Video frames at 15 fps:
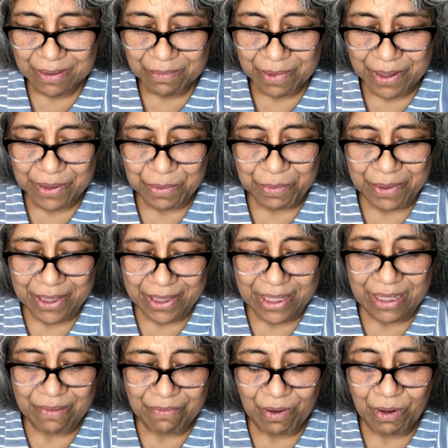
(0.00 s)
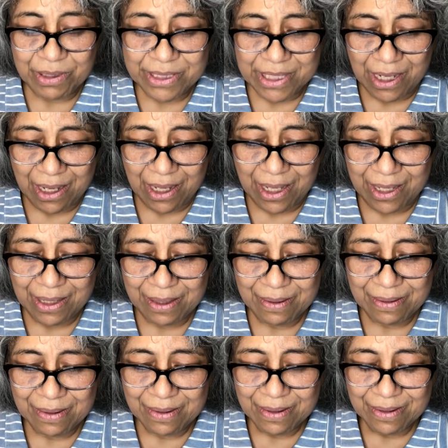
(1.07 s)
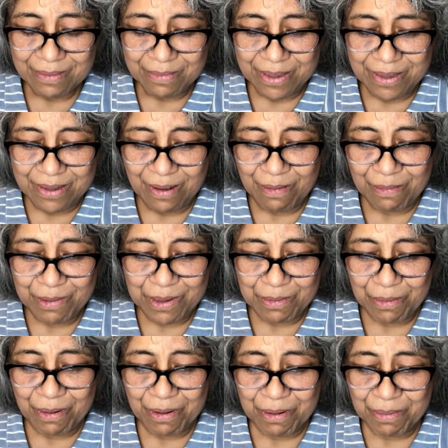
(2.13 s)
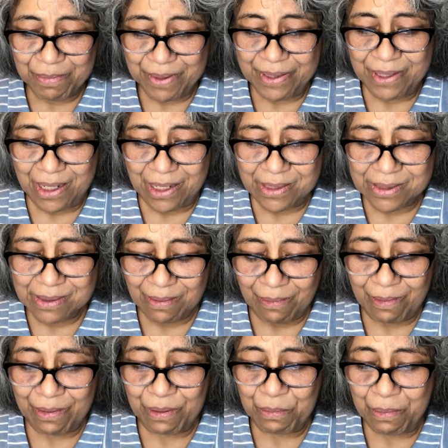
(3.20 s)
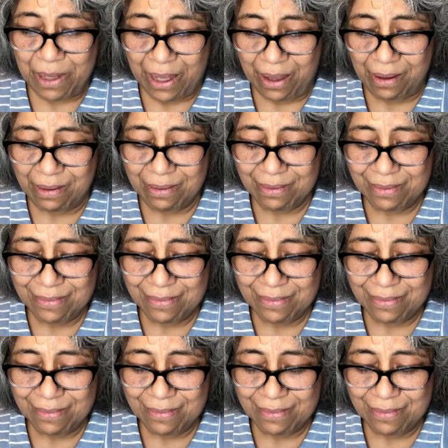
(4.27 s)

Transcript: Whether we live or die, we know you are with us all the way.